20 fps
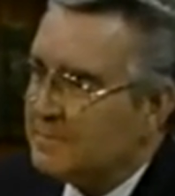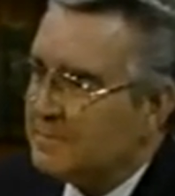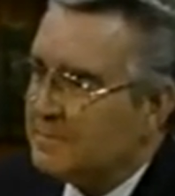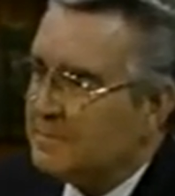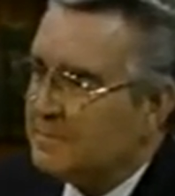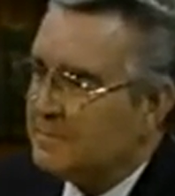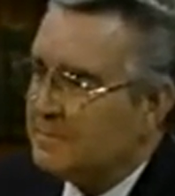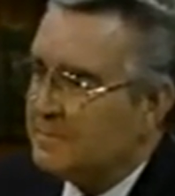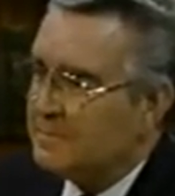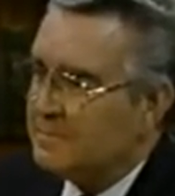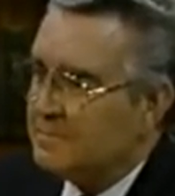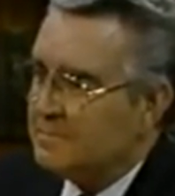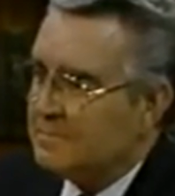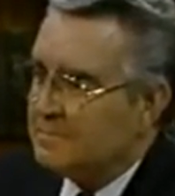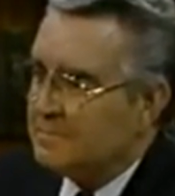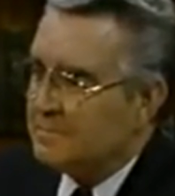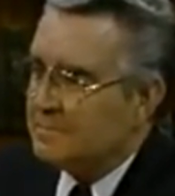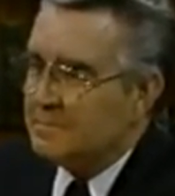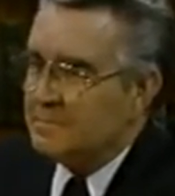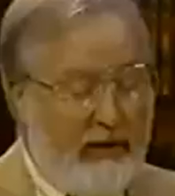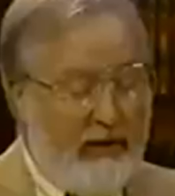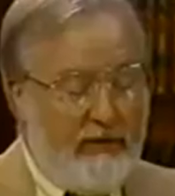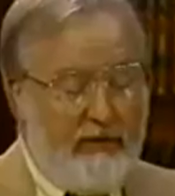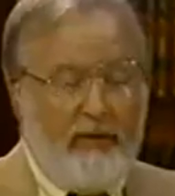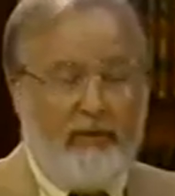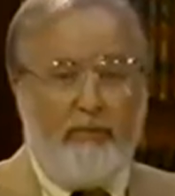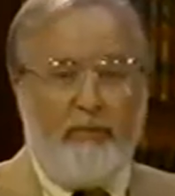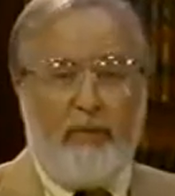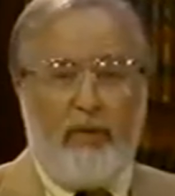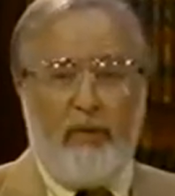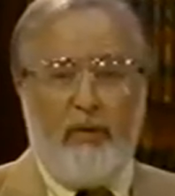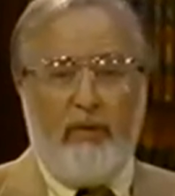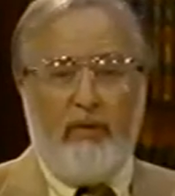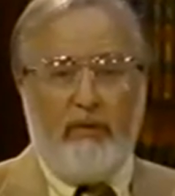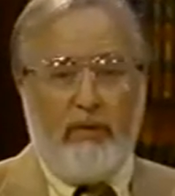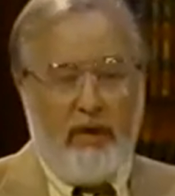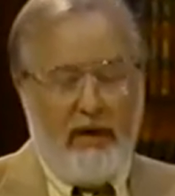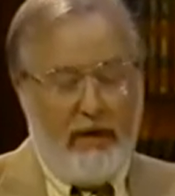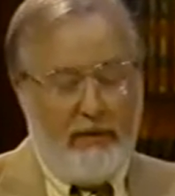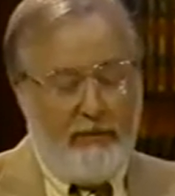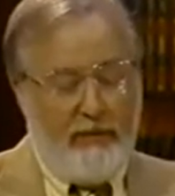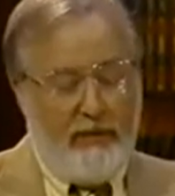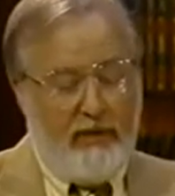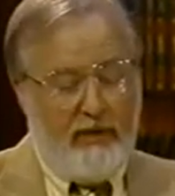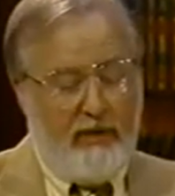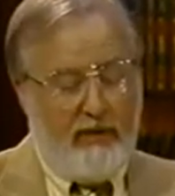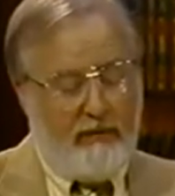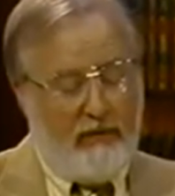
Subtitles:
Yeah, as a matter of fact, this prototype